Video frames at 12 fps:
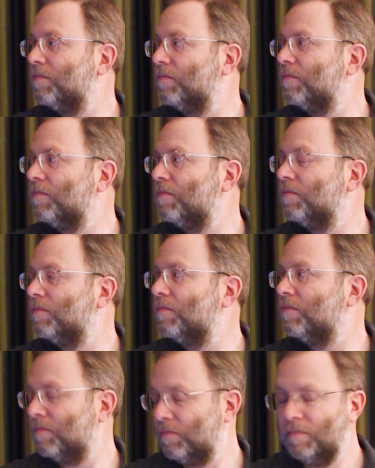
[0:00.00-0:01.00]

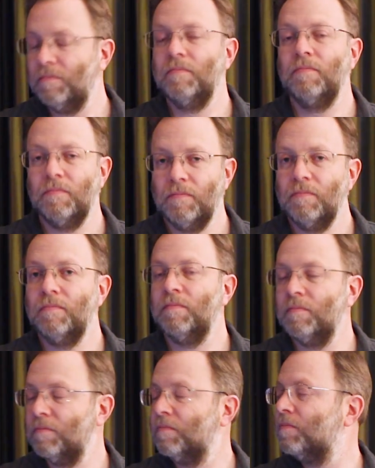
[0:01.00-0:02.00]

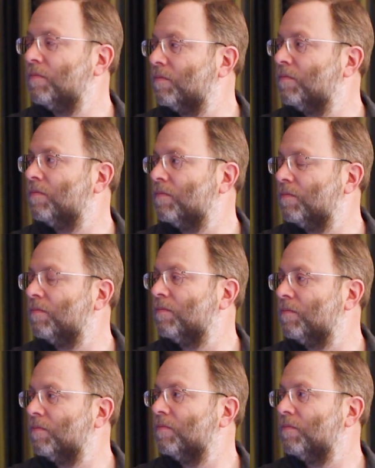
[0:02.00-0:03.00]

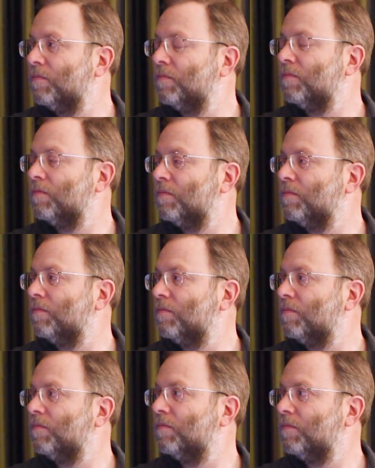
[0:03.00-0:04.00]

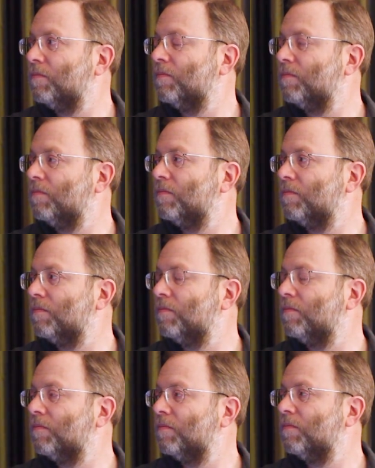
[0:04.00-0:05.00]

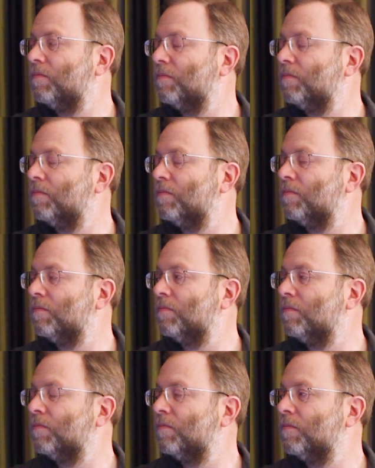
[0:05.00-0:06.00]

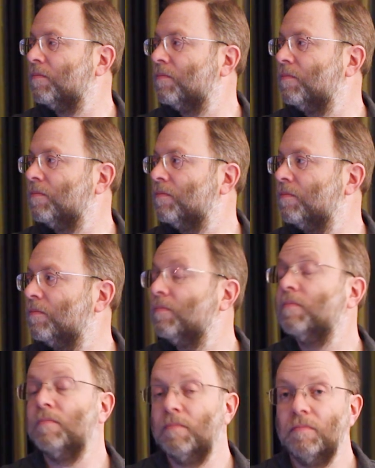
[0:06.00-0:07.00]

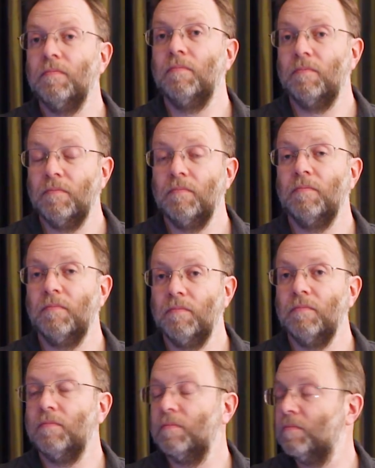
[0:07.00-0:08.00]
The person shown says nothing.